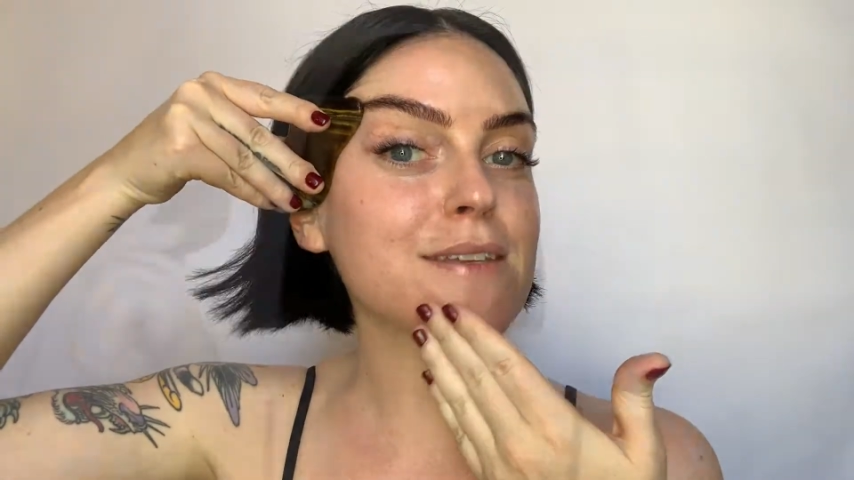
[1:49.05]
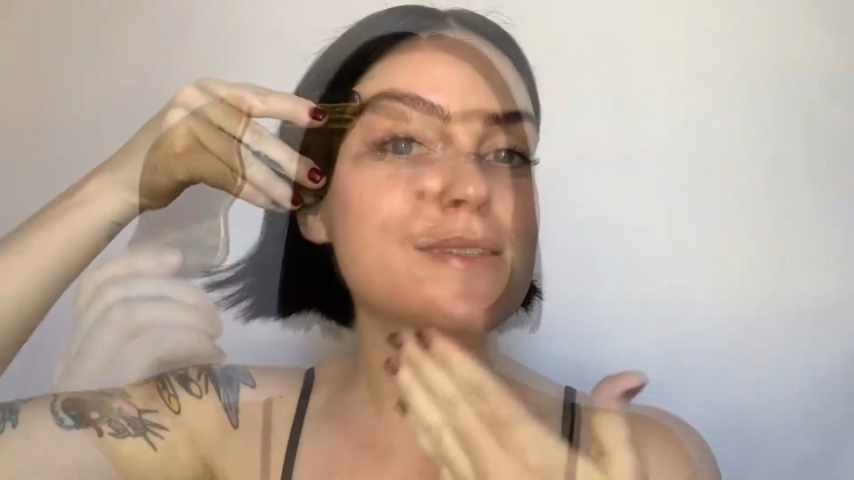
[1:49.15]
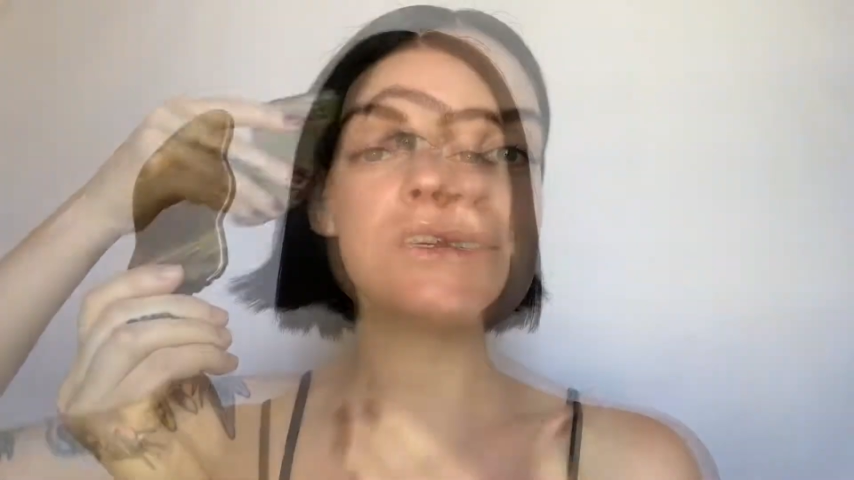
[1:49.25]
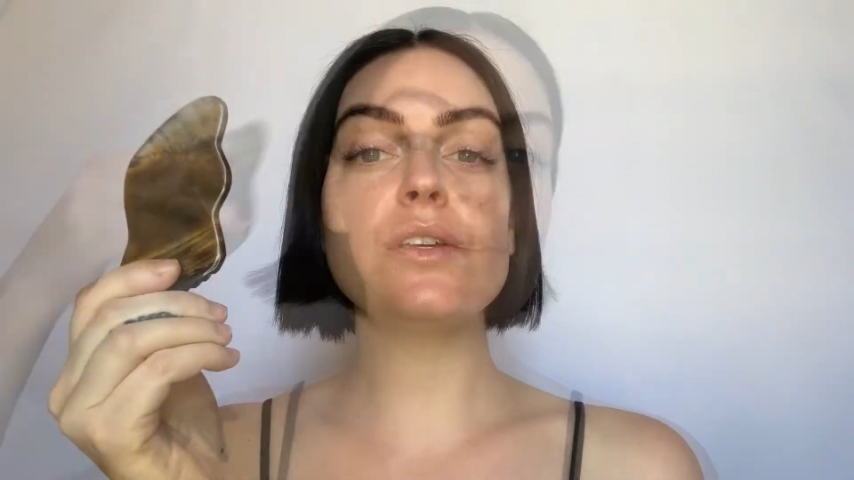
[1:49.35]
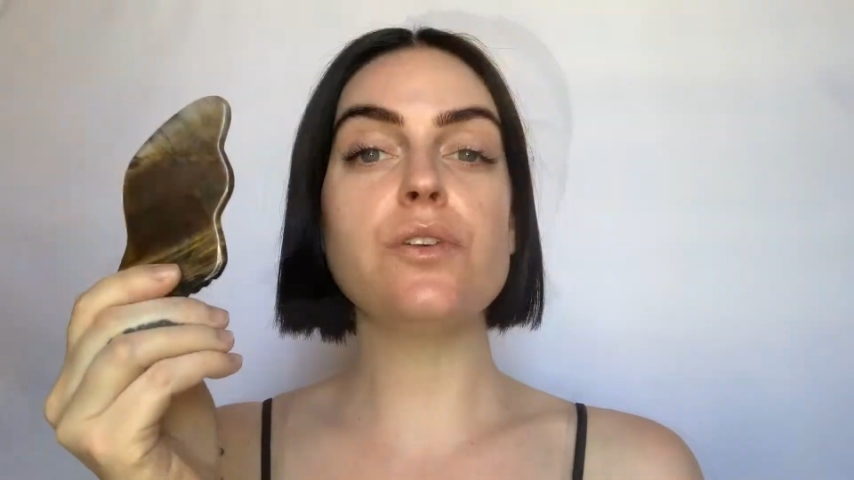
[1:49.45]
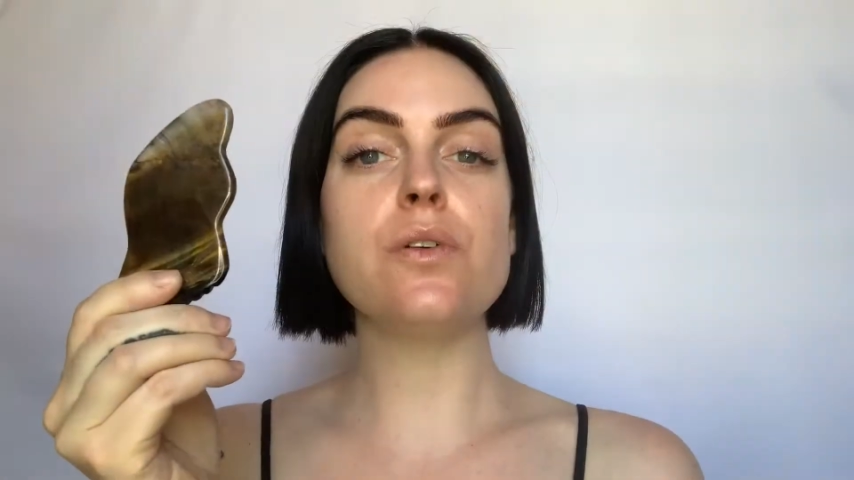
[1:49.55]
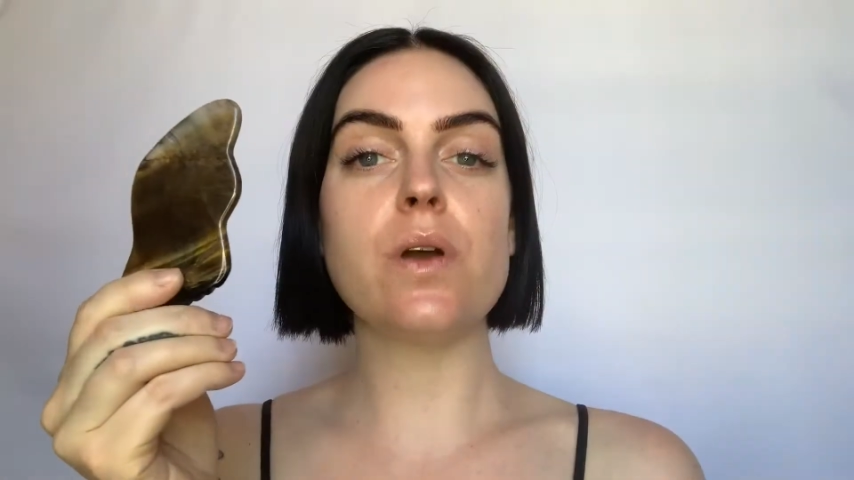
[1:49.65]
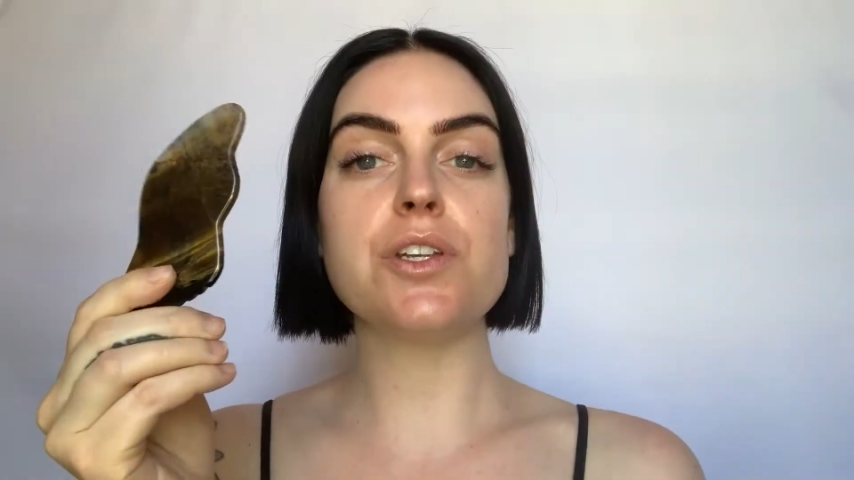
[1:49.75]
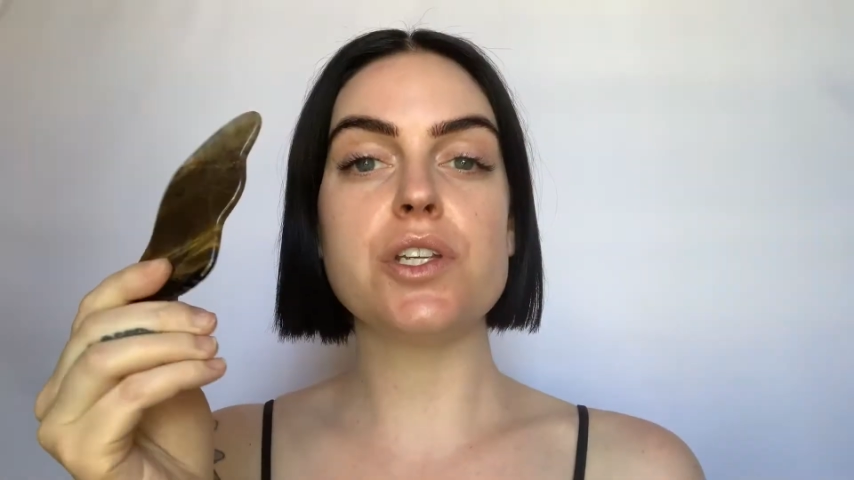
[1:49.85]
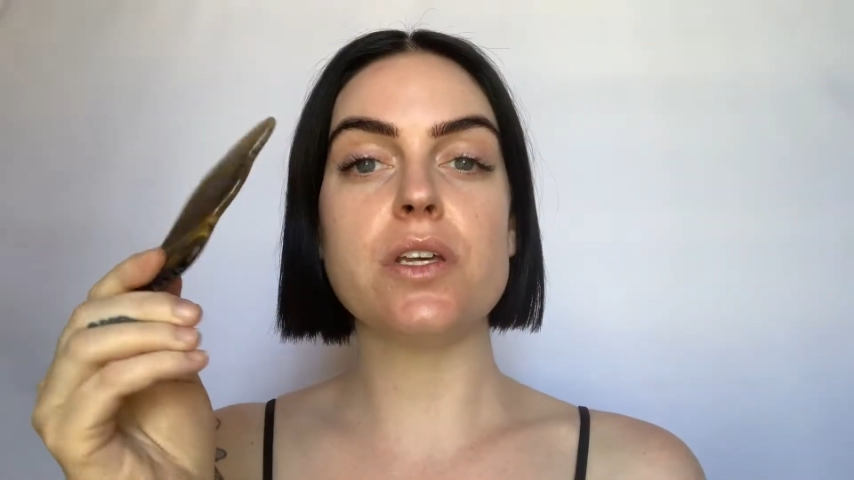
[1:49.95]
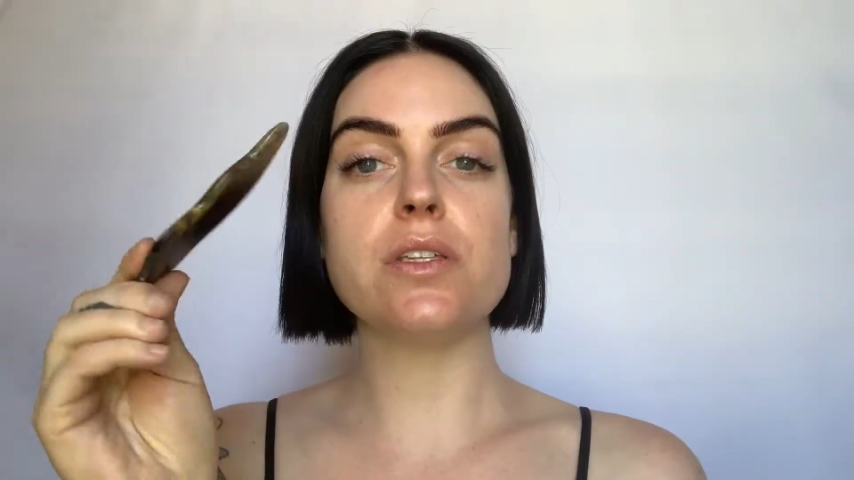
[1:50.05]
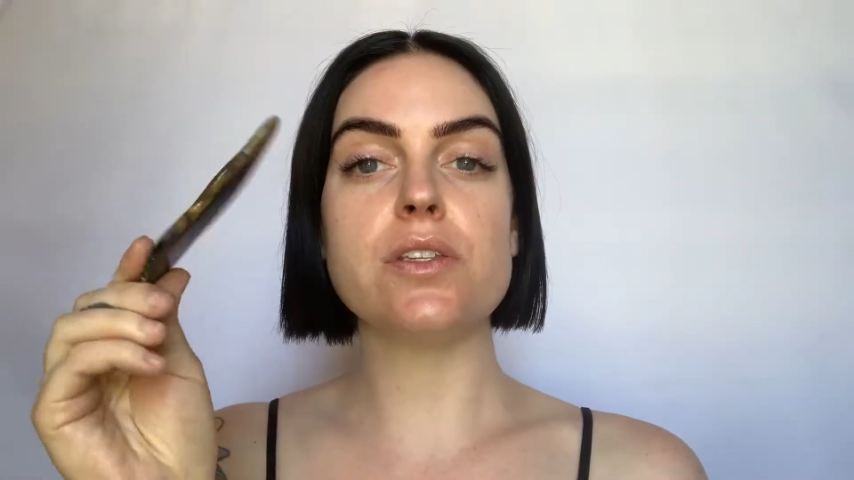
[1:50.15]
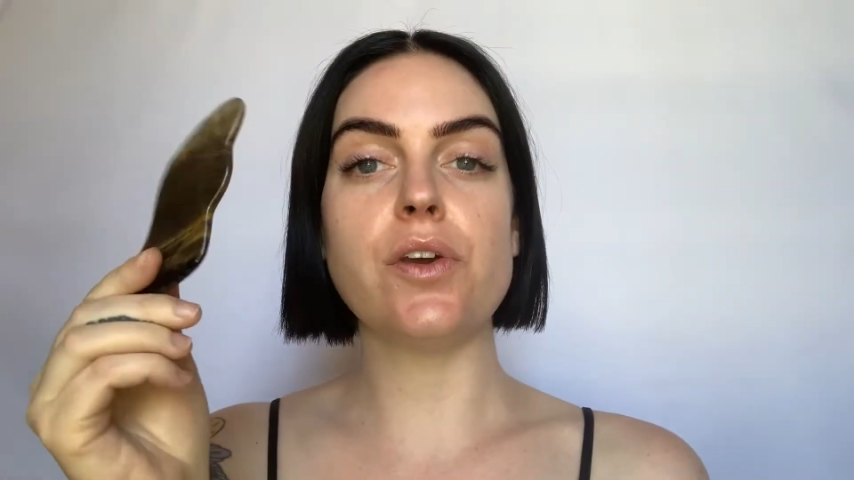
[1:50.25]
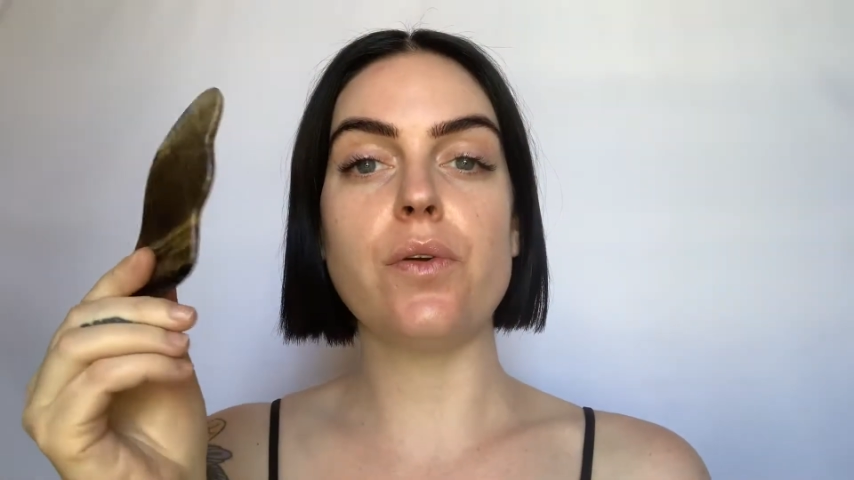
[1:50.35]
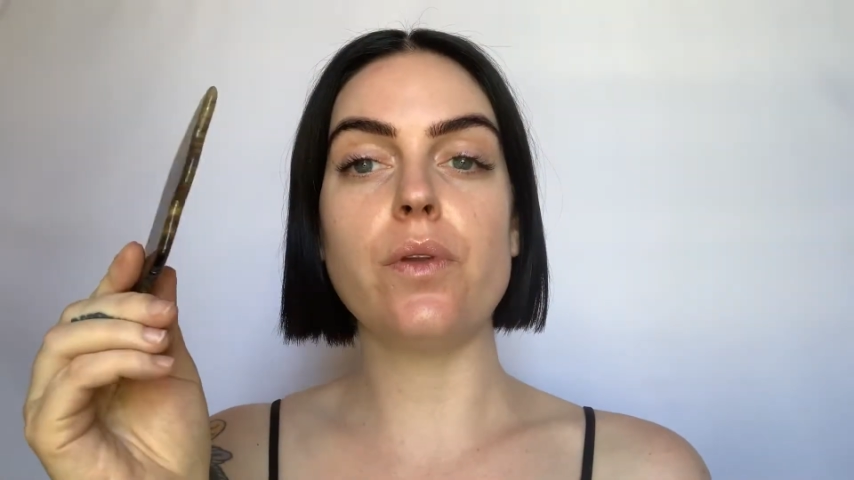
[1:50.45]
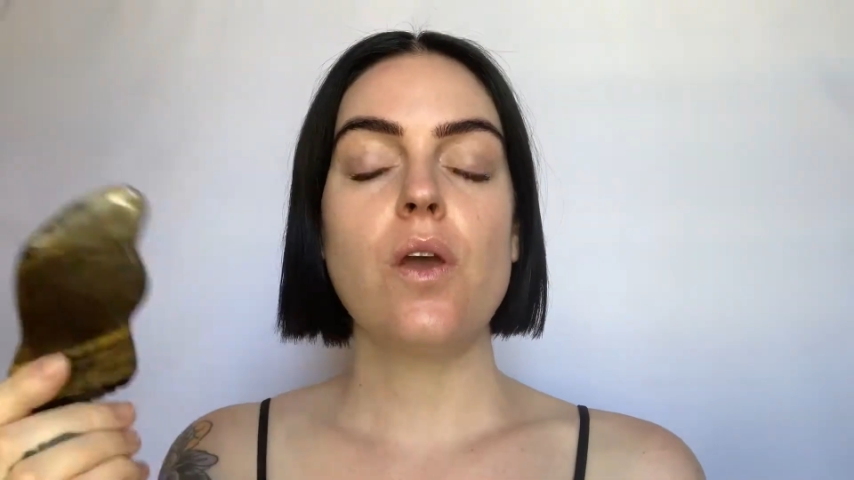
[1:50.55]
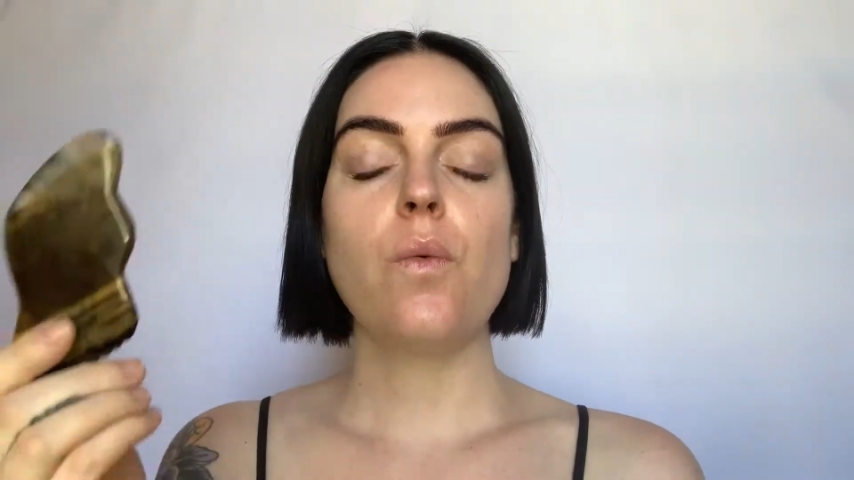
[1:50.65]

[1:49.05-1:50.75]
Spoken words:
Using your gua sha stone,